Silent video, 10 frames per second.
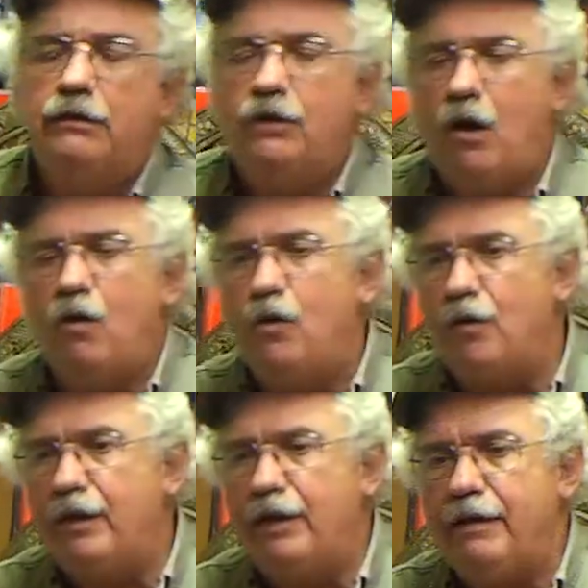talk
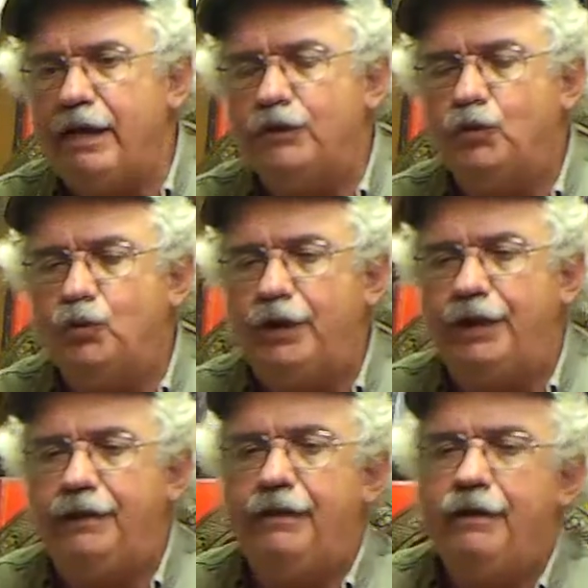on it next
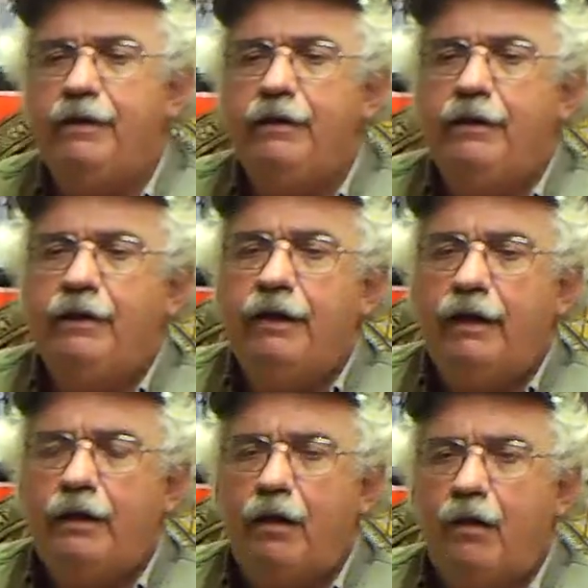week
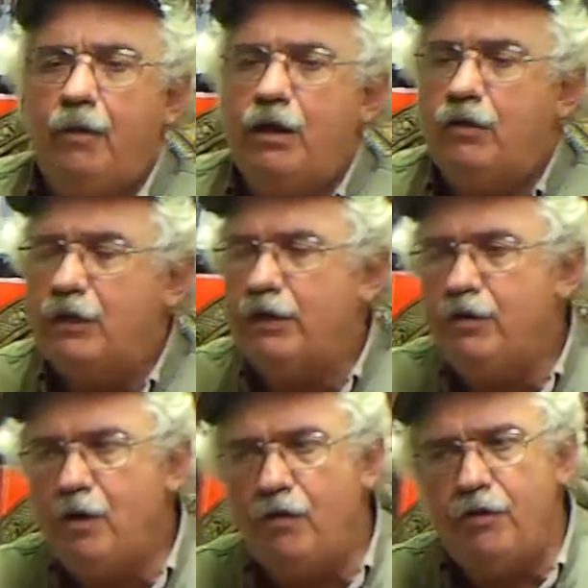because I
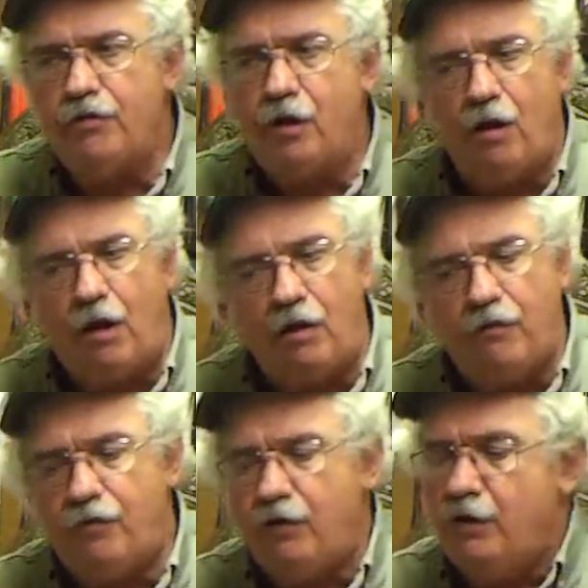know there's a lot
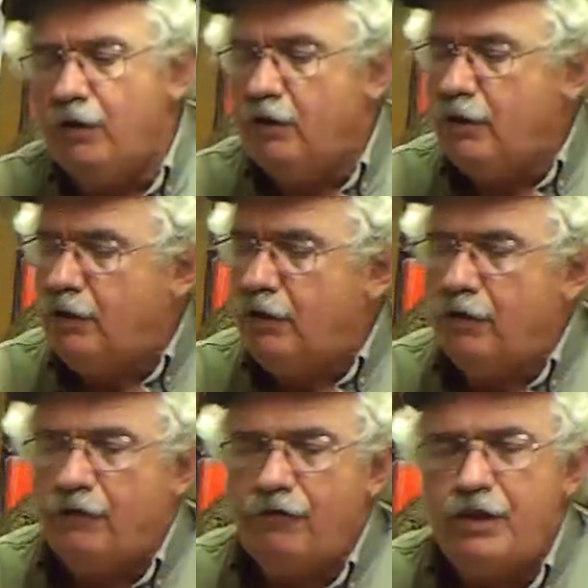of
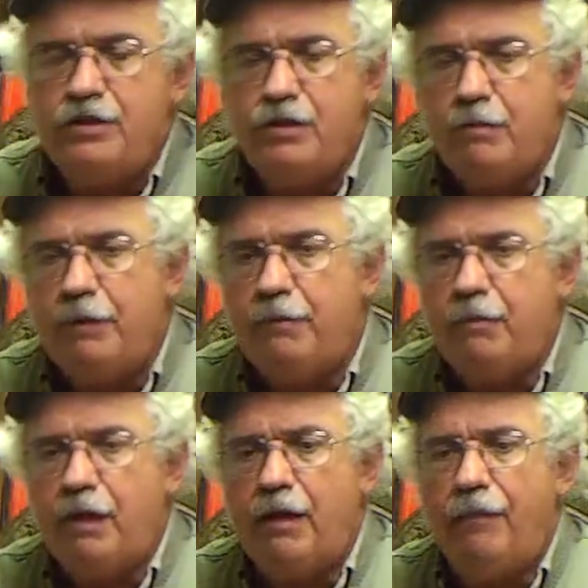fencing
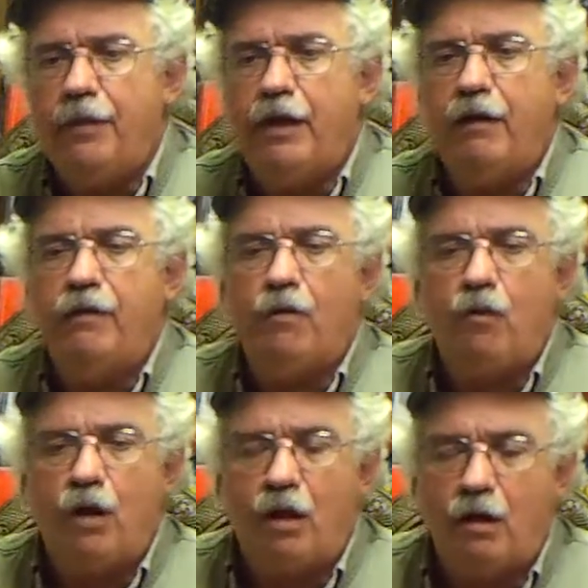people out there that
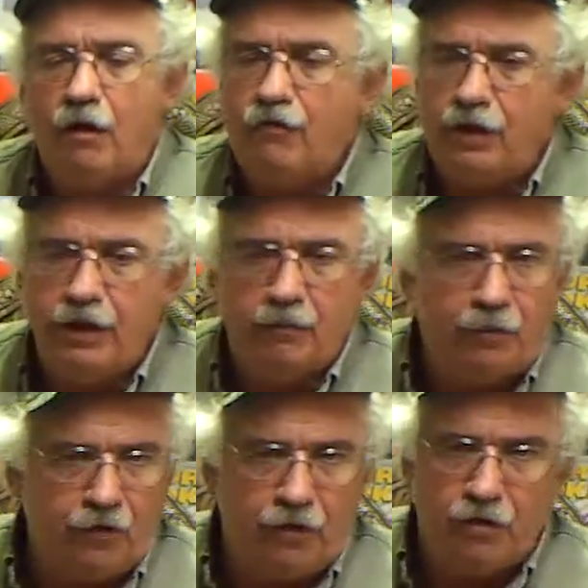would love to get
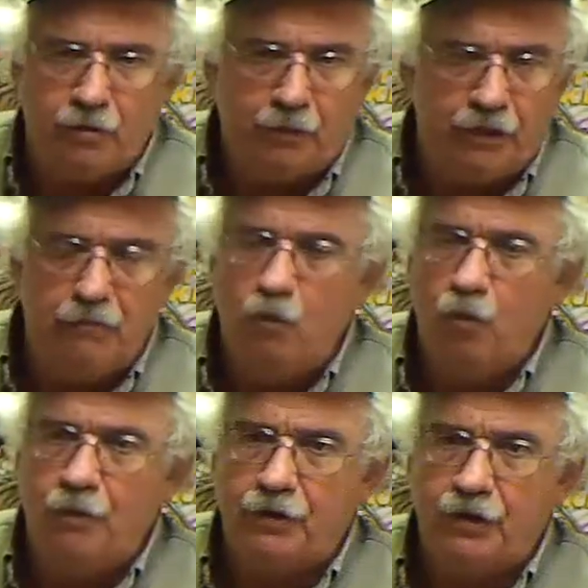
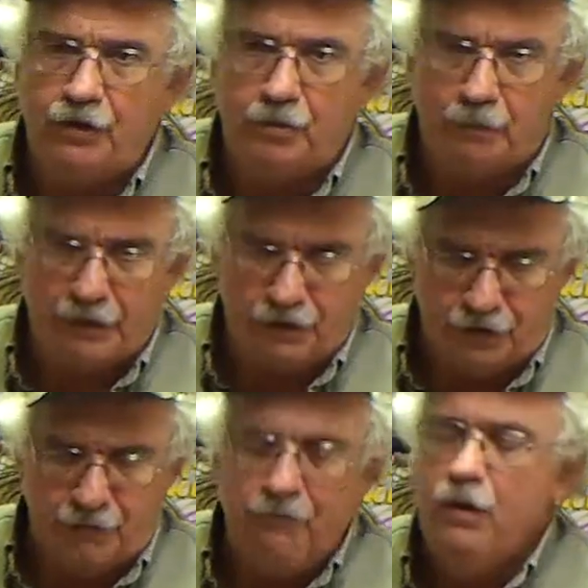more participation.